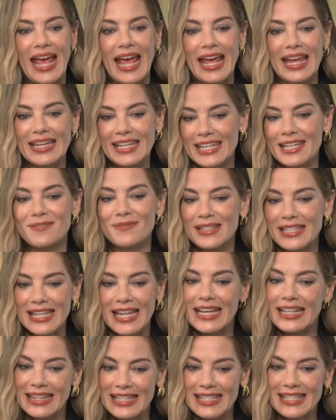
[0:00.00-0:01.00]
and he was
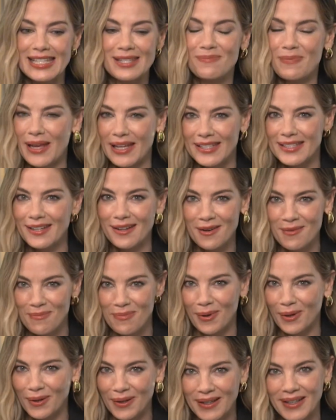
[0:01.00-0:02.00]
like, this is based on a
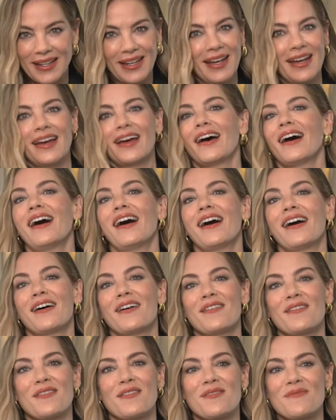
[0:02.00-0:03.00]
book.
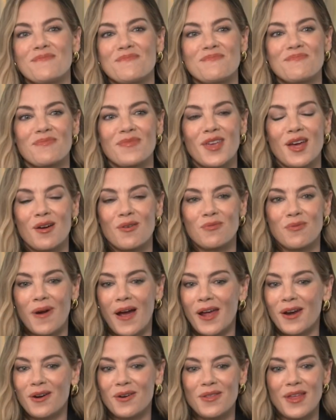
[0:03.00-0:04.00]
A
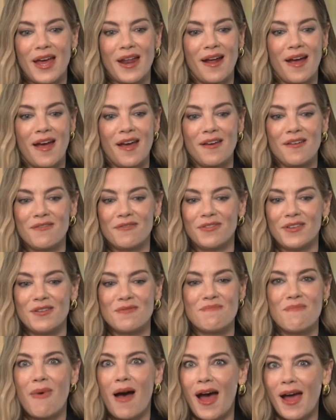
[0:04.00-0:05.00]
writer that I've
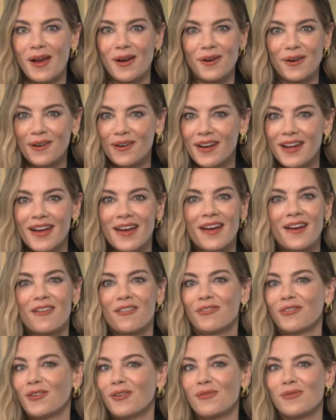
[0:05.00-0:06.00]
admired
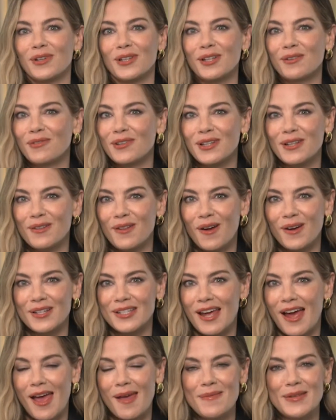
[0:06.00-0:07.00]
for a really, really long
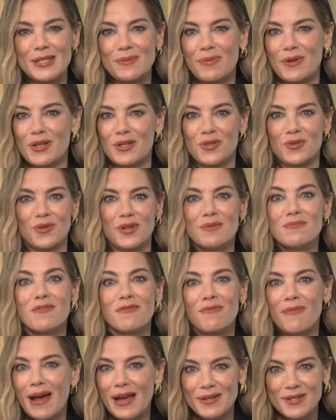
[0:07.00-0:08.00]
time. It's been a dream
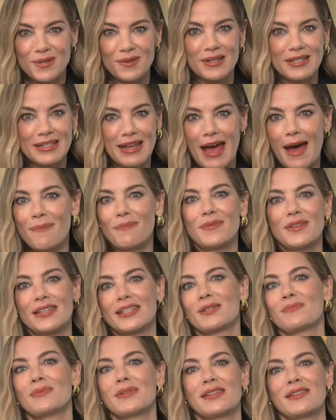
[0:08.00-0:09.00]
of mine to adapt this
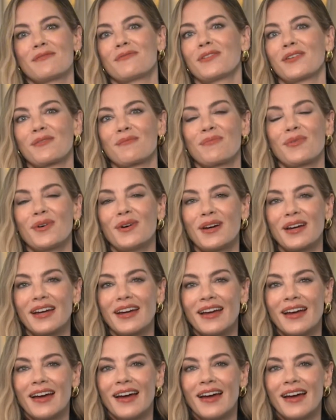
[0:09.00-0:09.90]
specific book.